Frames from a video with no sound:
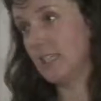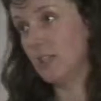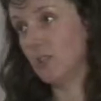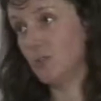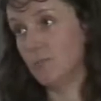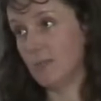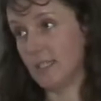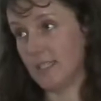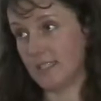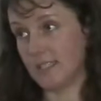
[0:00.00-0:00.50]

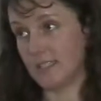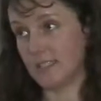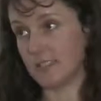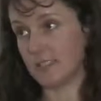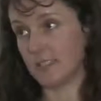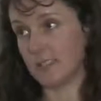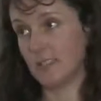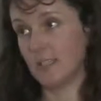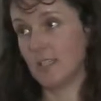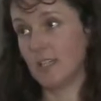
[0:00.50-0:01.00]

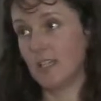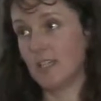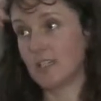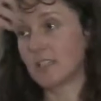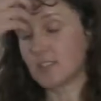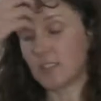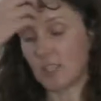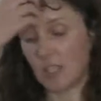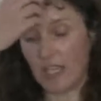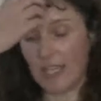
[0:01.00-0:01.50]
kilometers.
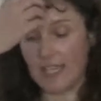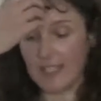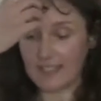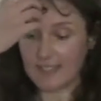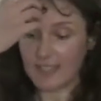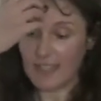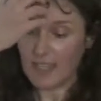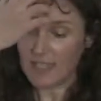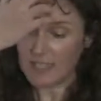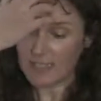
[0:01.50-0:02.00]
So
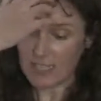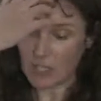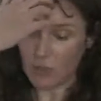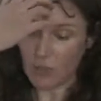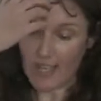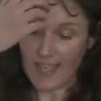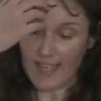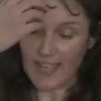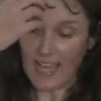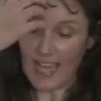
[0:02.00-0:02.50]

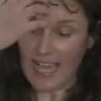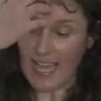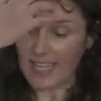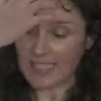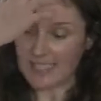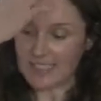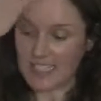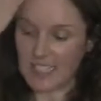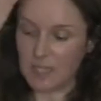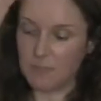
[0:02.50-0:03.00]
I
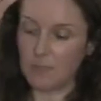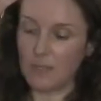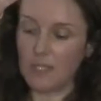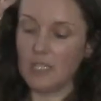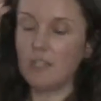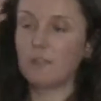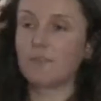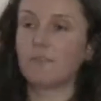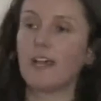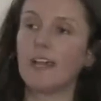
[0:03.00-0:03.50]
asked him
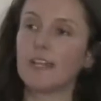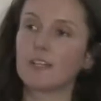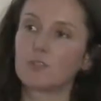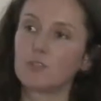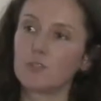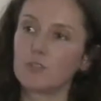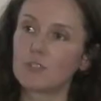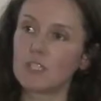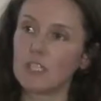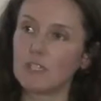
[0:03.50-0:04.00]
if I
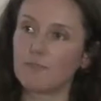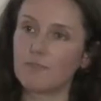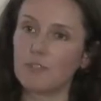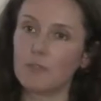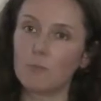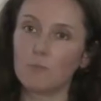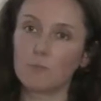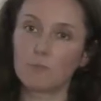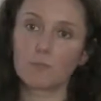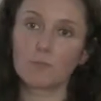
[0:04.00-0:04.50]
could give
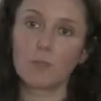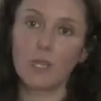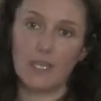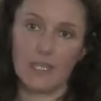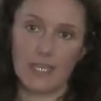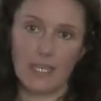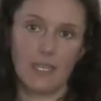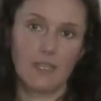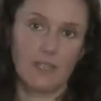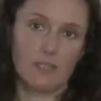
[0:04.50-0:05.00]
him
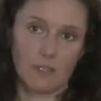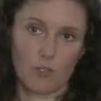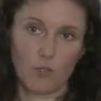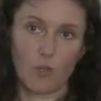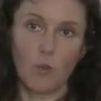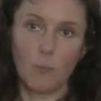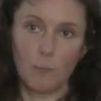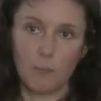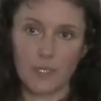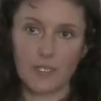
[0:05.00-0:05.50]

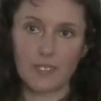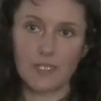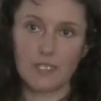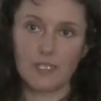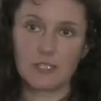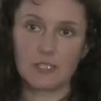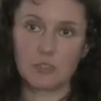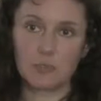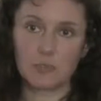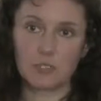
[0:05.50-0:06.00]

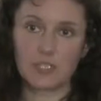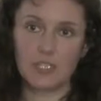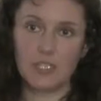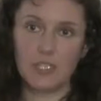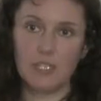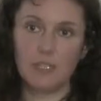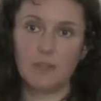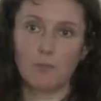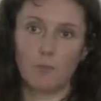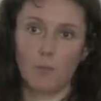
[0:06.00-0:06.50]
company to
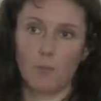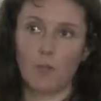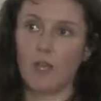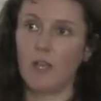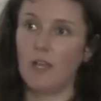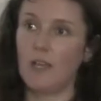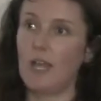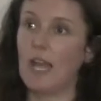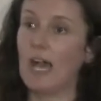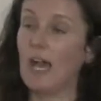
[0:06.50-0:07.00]
see
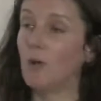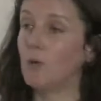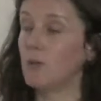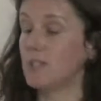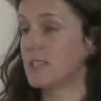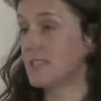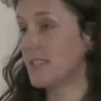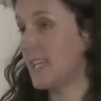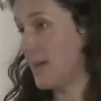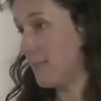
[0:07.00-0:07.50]
how
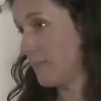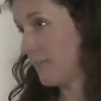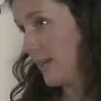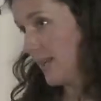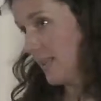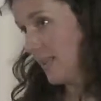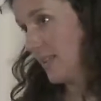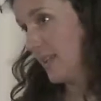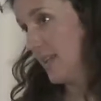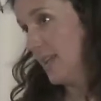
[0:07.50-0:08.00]
it's
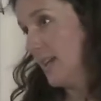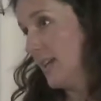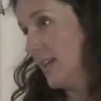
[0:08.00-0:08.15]
happened